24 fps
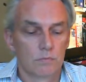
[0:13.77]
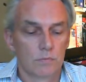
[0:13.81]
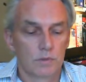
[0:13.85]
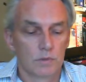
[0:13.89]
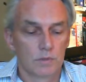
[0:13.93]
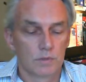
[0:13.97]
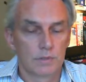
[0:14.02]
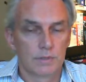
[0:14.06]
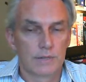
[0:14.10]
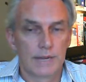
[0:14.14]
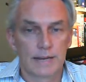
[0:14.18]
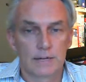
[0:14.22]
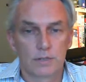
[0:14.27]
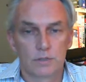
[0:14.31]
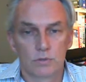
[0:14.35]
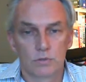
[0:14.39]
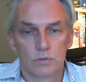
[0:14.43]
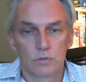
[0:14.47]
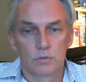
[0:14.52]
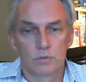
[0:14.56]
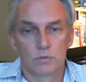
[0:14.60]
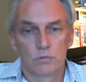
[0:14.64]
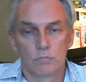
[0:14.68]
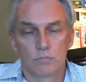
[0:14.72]
the
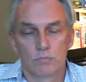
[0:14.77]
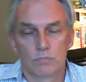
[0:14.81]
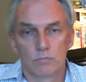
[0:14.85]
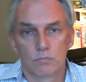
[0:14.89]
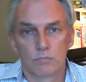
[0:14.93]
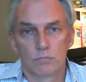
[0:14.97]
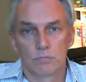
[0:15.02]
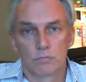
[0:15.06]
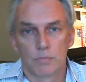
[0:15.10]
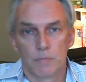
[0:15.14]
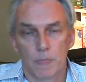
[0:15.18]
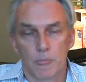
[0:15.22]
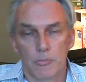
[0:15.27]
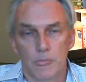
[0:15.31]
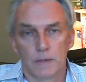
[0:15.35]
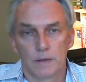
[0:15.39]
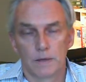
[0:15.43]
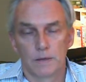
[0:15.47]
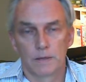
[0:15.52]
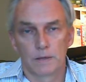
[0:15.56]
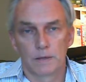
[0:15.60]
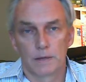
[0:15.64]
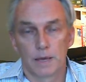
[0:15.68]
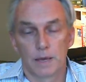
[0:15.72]
DAK2
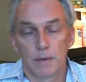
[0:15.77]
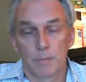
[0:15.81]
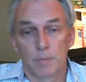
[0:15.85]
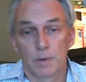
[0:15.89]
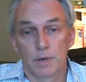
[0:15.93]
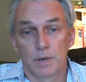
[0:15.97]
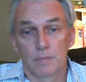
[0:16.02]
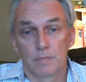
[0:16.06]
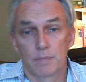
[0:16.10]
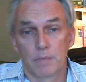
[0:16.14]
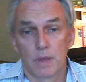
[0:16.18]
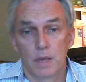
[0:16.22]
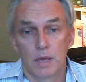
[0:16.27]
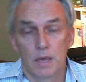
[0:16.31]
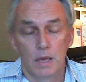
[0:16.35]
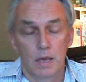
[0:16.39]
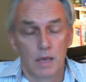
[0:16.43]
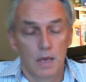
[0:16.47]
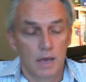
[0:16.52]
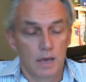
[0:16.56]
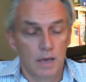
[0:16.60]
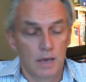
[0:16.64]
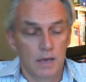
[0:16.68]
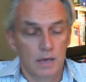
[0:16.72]
uh, campaign.
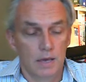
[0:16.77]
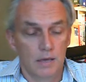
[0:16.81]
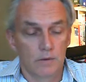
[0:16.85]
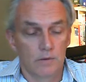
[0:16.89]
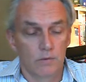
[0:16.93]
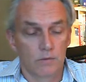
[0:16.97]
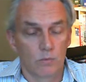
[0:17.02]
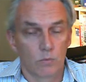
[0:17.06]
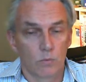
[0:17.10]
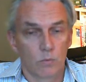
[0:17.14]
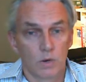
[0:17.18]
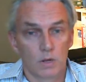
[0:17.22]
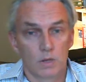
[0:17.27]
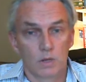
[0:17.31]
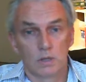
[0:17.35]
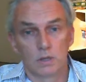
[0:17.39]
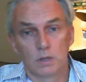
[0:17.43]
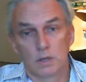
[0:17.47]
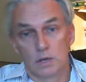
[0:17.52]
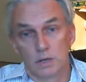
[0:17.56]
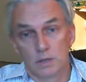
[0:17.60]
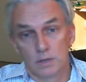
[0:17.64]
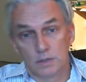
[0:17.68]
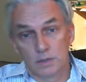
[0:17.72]
And
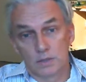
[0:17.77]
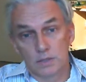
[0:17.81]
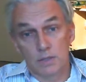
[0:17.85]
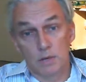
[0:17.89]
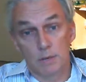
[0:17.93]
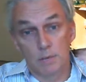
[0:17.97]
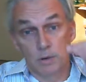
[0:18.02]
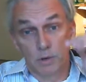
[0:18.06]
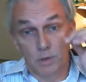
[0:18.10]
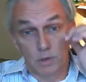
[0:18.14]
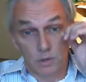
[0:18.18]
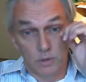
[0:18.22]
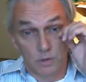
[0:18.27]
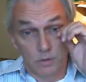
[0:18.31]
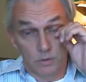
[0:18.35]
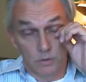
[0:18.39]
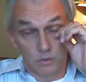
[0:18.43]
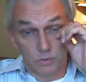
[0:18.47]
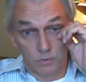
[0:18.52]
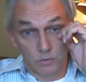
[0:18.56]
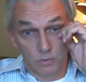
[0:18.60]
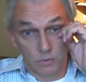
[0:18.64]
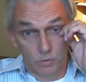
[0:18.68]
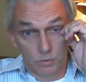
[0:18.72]
while this time I only got
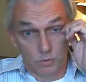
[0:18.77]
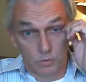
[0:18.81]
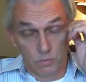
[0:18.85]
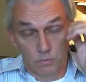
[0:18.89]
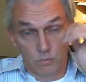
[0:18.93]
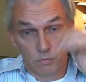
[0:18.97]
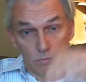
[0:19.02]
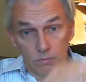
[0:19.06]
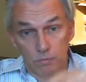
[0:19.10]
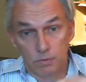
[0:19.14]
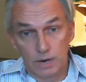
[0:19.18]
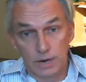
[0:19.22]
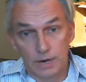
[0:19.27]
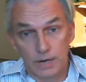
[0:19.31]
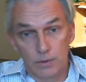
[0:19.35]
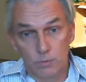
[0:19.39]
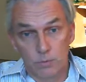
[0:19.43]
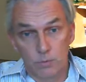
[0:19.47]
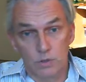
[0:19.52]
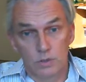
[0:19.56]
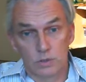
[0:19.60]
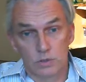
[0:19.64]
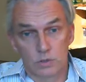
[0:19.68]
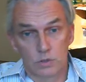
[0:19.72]
through
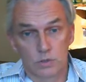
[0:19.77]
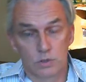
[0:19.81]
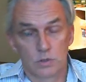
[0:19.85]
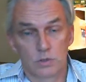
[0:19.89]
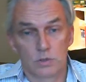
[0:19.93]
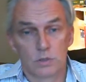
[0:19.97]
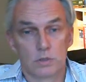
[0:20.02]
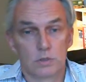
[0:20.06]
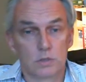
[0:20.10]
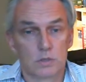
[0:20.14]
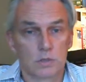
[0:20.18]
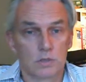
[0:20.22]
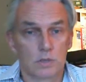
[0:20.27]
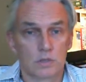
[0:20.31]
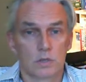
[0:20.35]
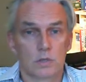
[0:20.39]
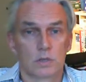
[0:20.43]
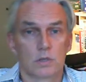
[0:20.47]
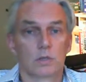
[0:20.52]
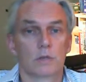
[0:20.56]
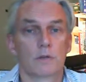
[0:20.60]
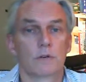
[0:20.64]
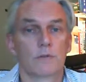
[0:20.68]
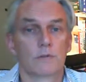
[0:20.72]
81 turns
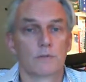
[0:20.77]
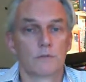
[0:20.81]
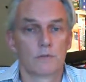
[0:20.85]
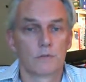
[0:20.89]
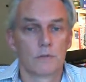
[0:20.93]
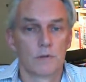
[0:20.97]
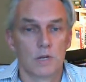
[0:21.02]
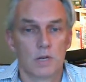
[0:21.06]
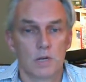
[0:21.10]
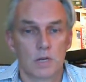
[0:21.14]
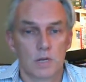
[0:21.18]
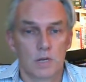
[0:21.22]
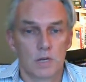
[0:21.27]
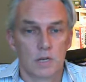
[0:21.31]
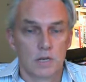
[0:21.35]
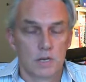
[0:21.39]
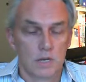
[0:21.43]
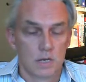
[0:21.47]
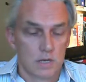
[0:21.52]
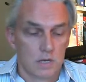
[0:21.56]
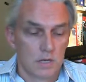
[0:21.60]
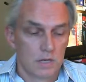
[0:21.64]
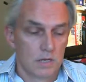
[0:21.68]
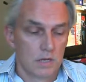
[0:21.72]
of
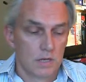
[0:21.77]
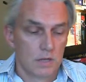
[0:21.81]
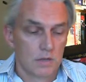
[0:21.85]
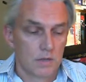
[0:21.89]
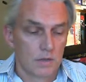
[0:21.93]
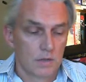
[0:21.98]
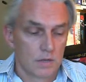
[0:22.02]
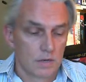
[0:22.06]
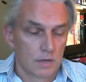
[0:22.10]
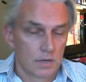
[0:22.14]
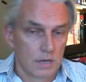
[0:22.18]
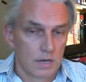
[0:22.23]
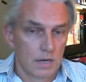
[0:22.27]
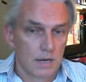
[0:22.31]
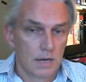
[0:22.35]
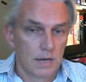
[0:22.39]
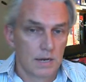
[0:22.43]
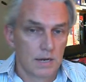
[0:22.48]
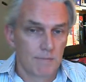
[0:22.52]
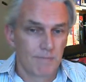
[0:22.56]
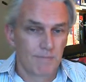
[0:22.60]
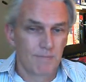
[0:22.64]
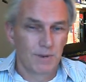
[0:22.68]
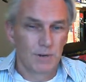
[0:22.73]
the
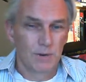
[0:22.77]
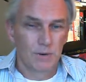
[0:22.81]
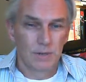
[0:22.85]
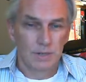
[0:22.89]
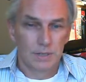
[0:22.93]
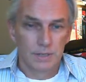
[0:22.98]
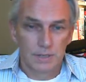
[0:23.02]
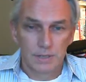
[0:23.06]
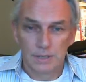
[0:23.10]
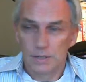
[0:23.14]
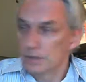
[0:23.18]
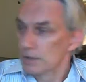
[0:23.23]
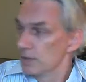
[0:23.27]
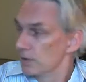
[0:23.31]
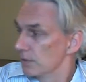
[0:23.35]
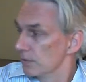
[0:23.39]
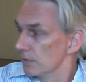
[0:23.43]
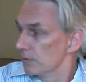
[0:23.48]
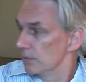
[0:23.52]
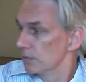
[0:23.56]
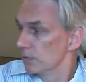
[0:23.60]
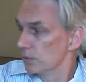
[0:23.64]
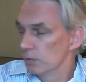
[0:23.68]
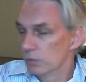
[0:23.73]
game, you know, you can get to the
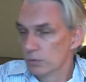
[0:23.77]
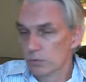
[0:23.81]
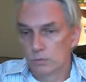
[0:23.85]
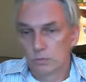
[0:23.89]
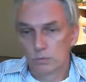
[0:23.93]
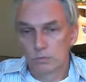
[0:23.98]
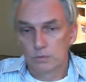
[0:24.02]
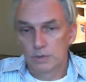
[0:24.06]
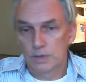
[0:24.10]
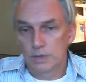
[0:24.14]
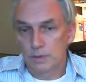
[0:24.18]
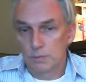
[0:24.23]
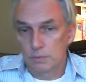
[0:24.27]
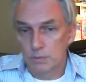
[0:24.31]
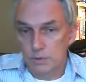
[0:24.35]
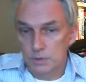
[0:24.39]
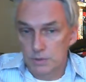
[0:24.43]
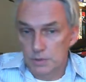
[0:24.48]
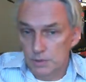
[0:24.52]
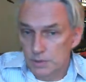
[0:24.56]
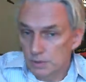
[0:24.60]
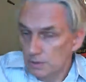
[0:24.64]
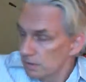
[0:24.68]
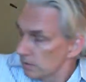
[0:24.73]
full. Hang on one
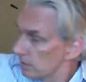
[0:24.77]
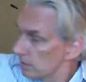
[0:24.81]
sec.